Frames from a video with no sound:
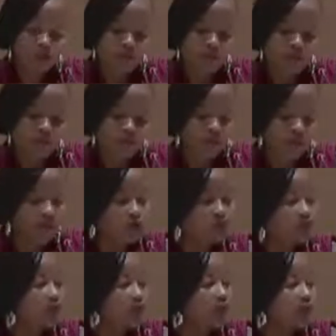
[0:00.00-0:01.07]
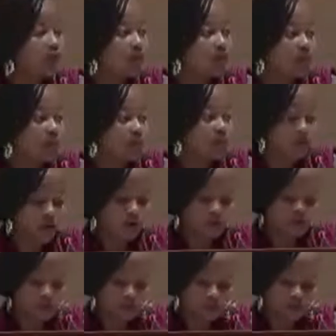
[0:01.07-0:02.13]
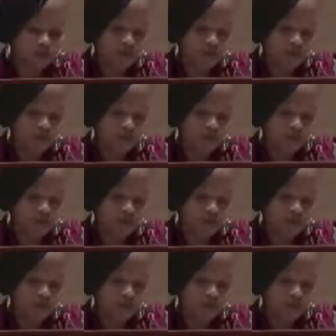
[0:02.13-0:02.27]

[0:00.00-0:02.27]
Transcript: impacts of a nuclear weapons explosion.